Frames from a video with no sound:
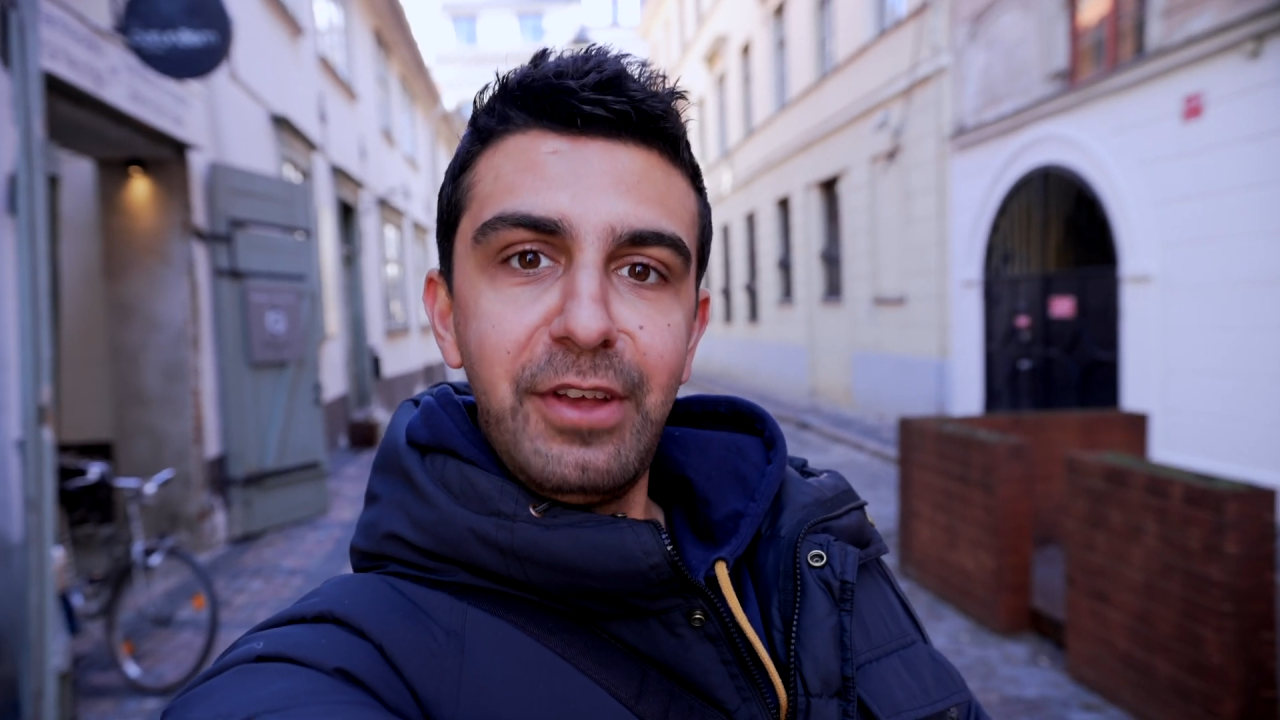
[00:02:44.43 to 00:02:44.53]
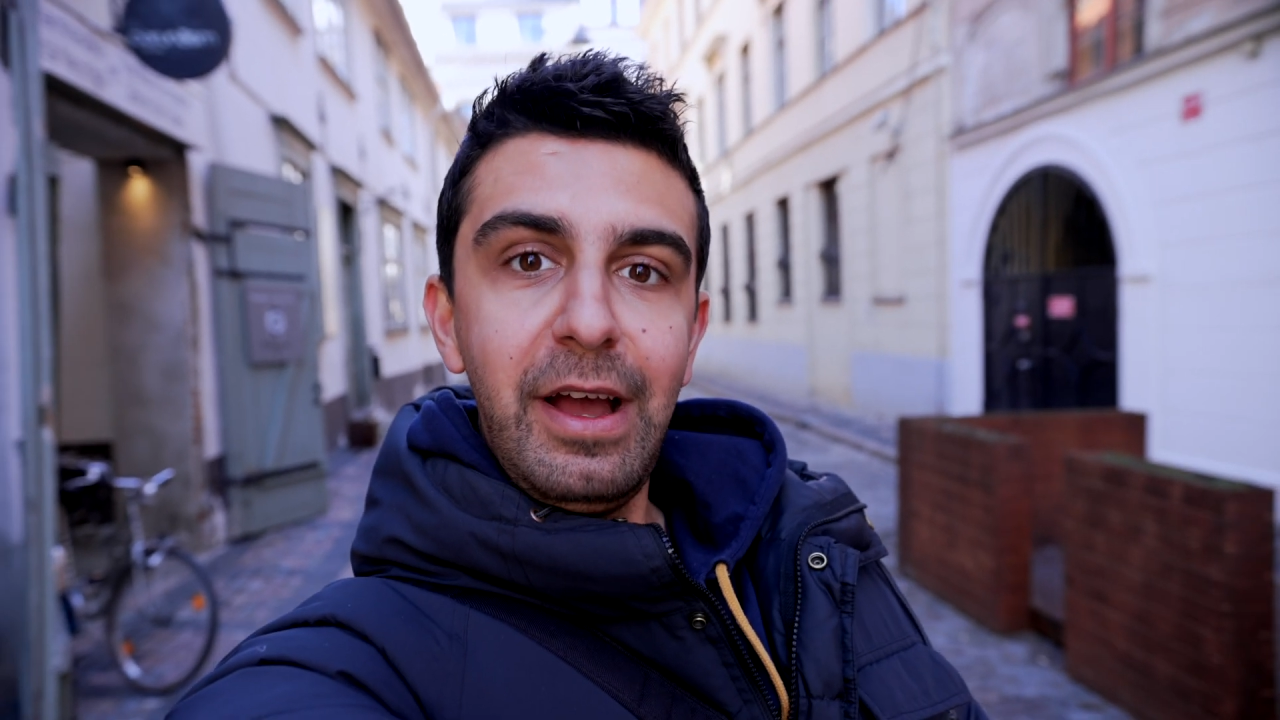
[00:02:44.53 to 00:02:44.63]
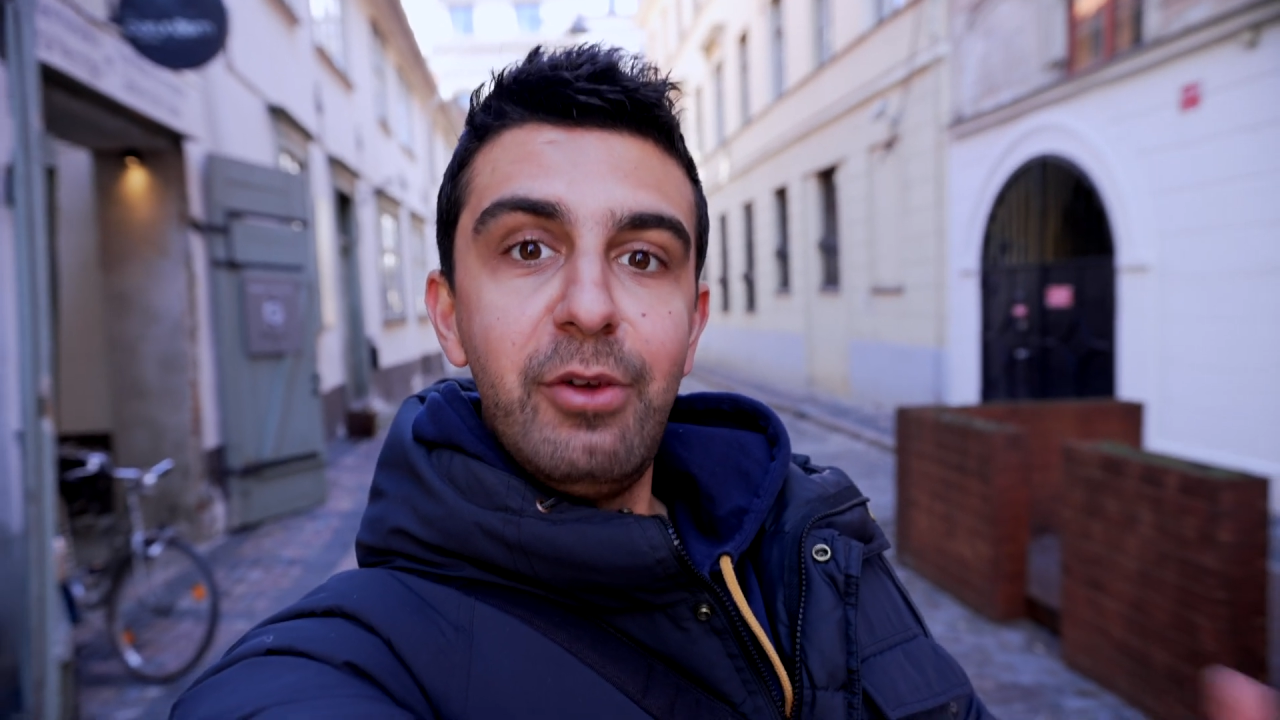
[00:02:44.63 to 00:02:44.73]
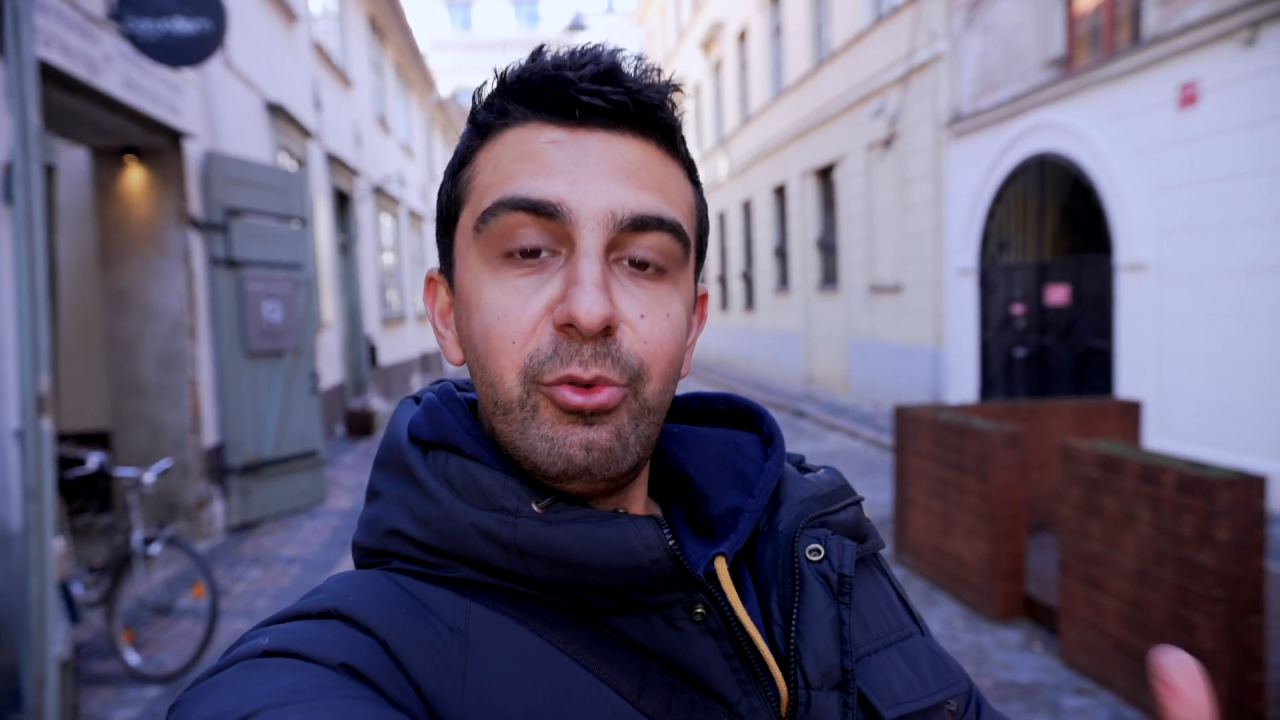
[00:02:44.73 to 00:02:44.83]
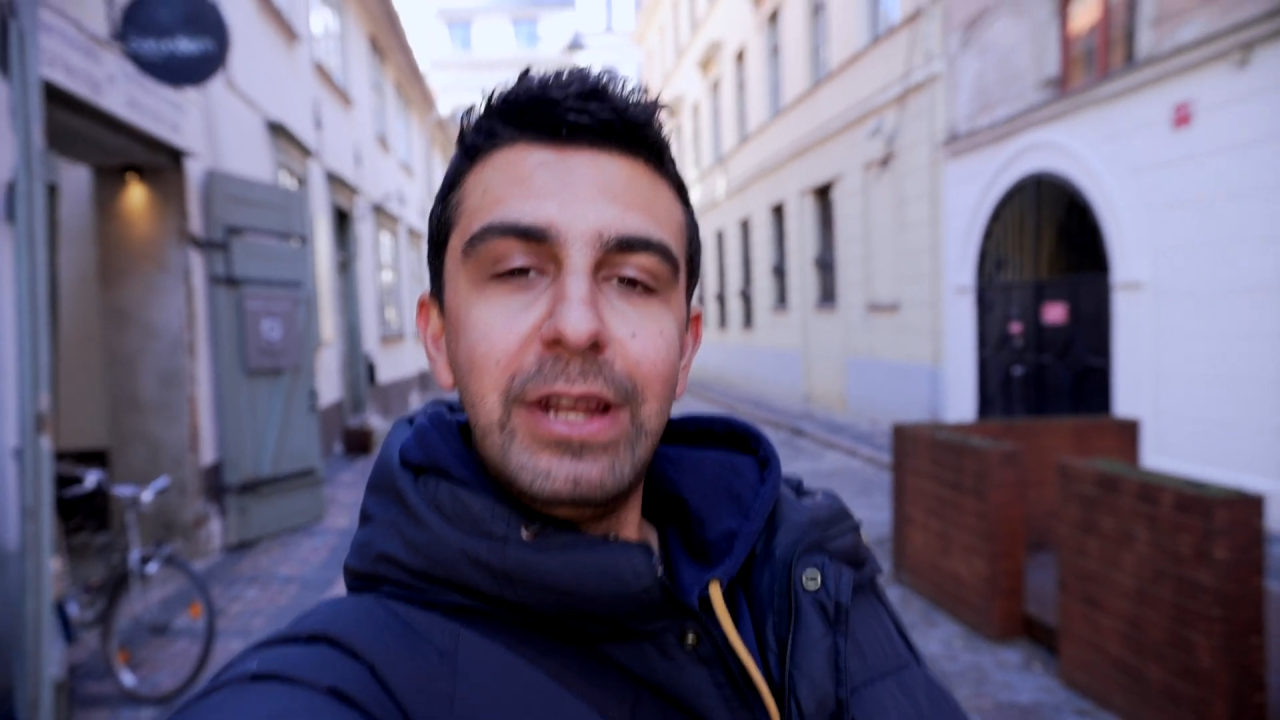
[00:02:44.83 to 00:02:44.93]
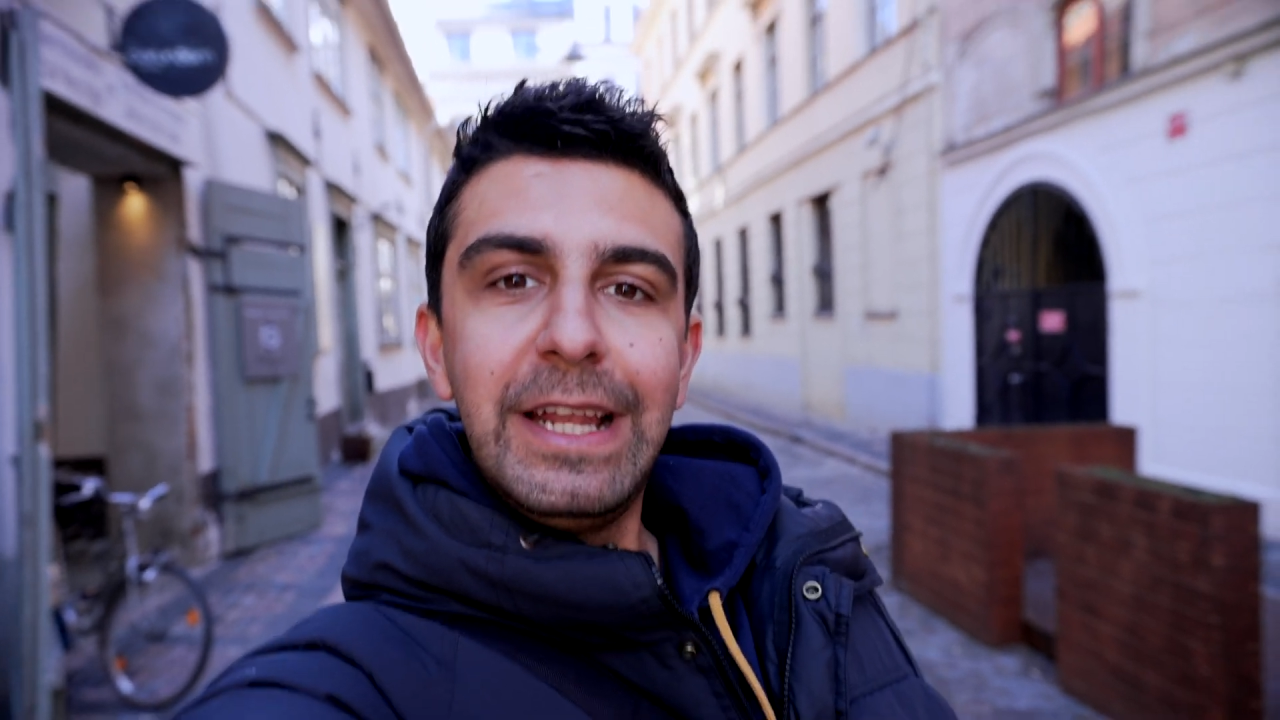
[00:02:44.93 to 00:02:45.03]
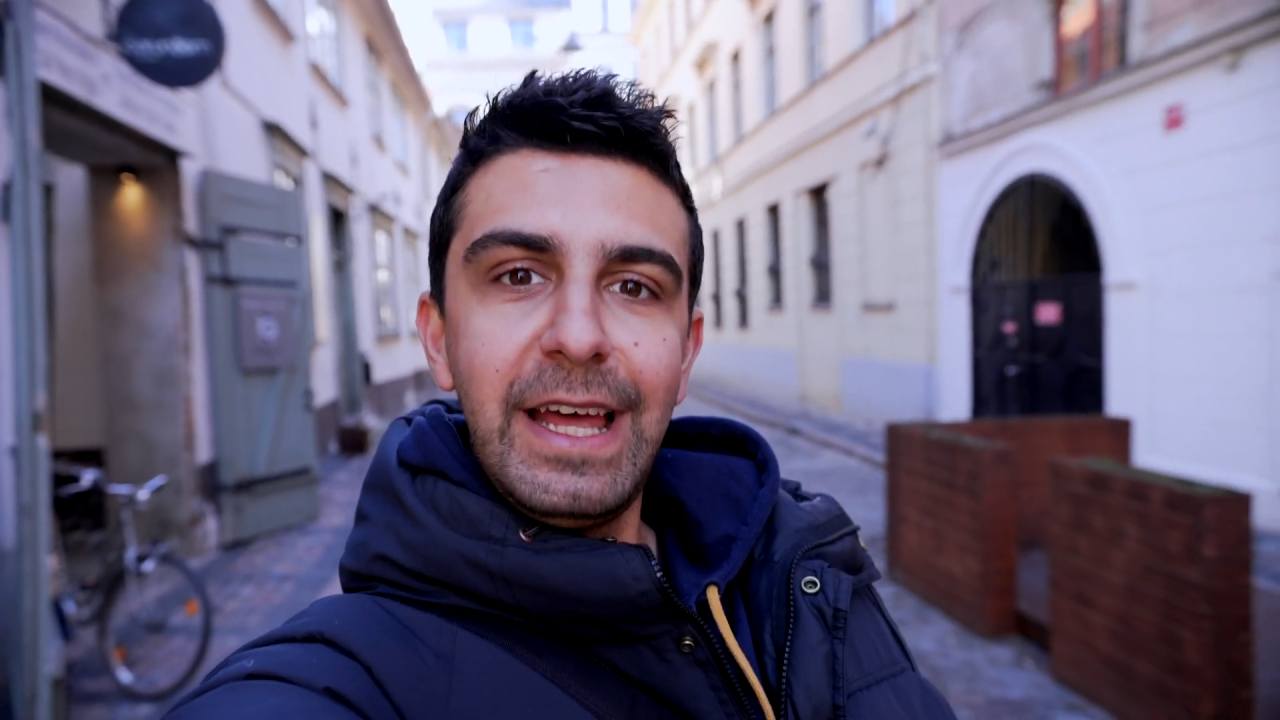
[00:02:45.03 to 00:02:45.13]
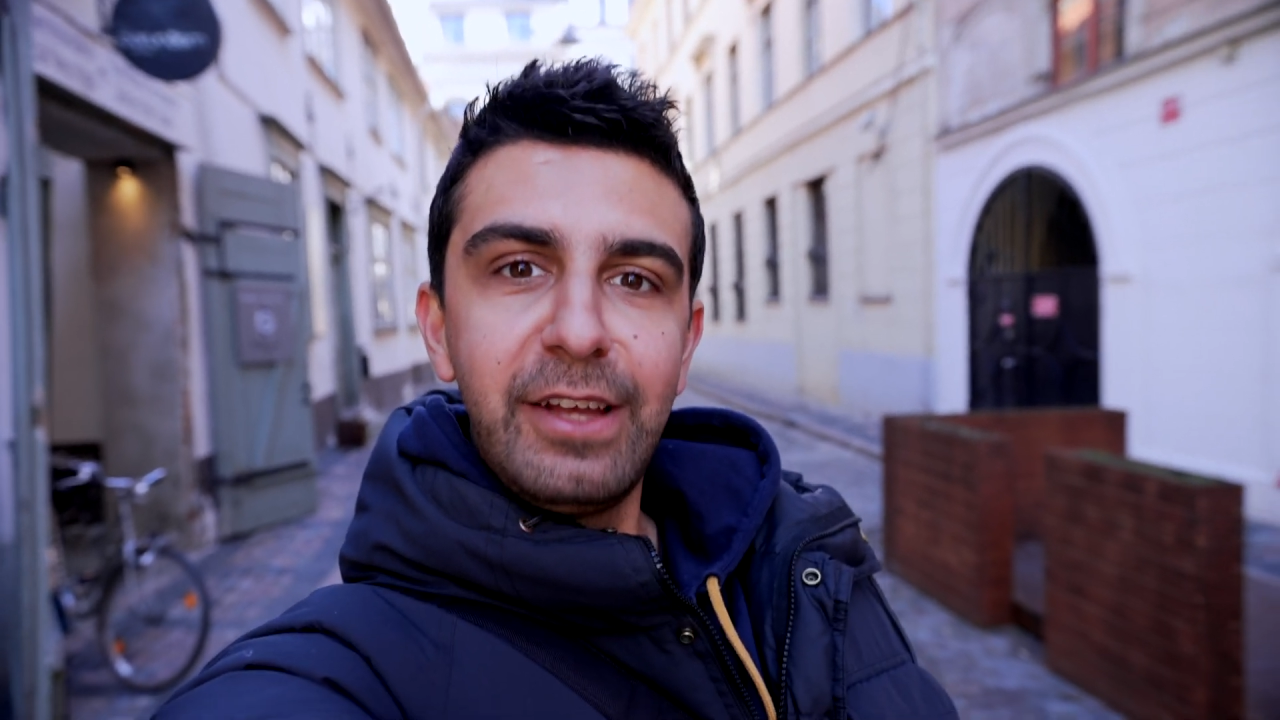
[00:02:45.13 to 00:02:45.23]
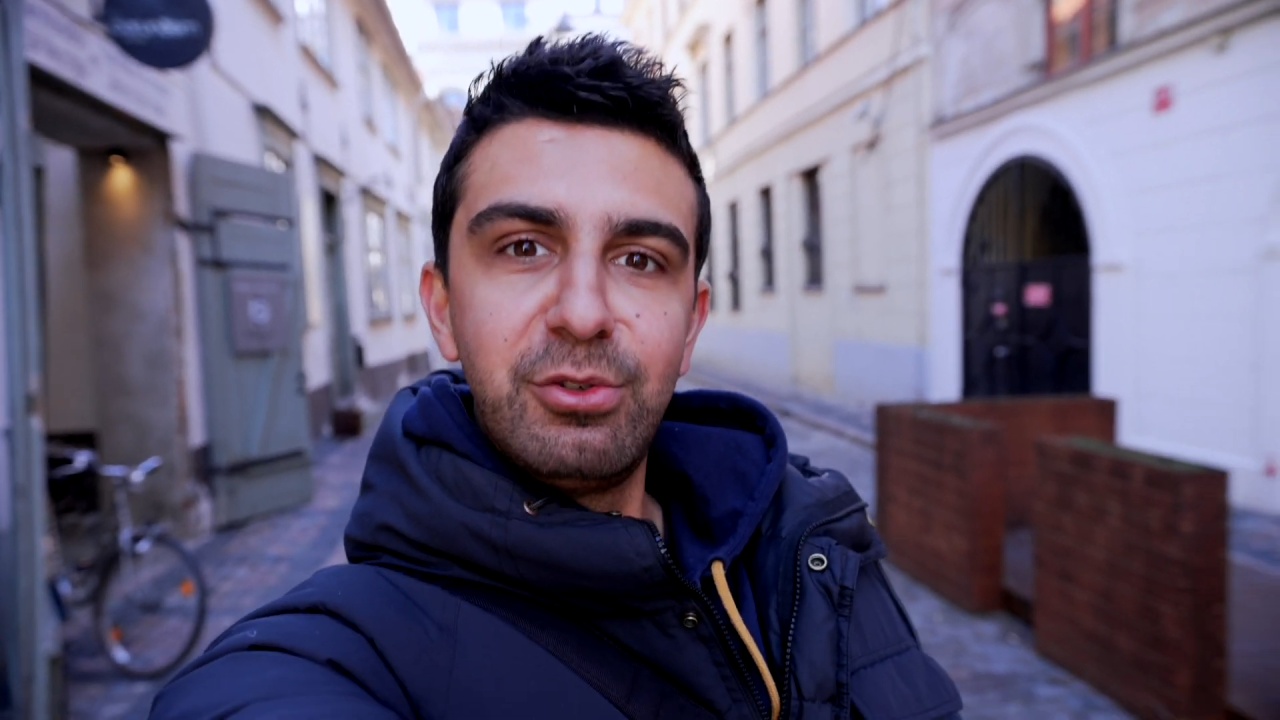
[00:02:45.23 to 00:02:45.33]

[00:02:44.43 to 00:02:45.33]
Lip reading: I really like